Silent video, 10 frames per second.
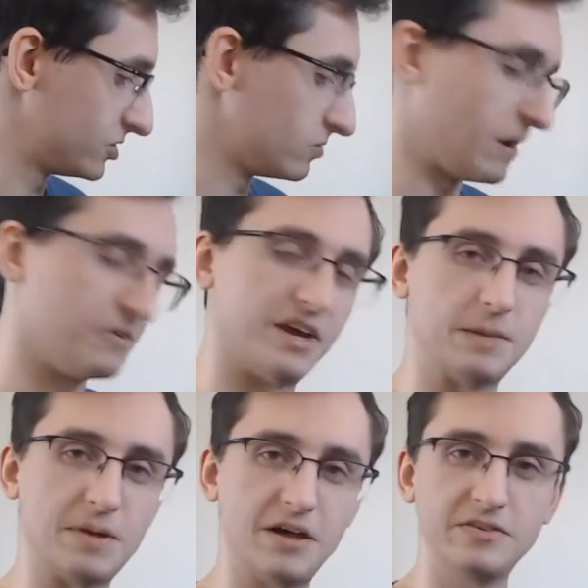so I would
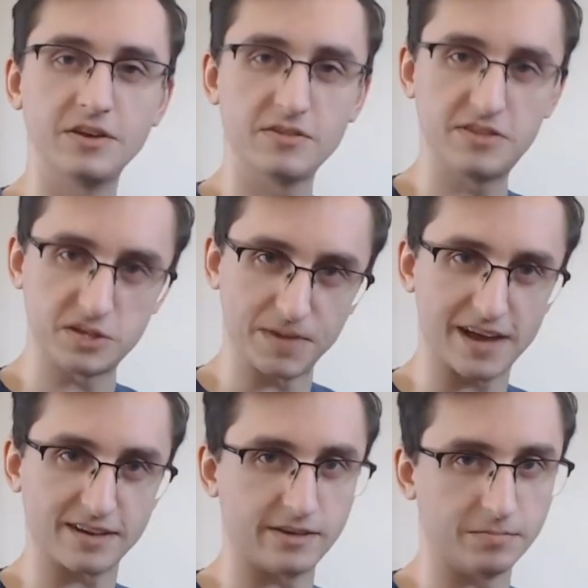end up on this
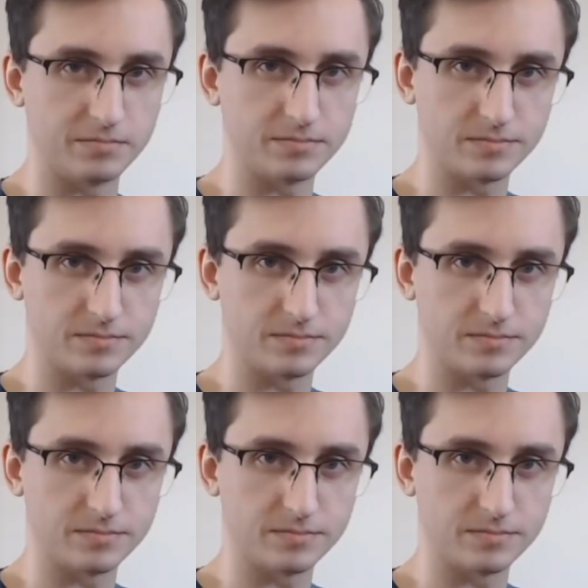black key.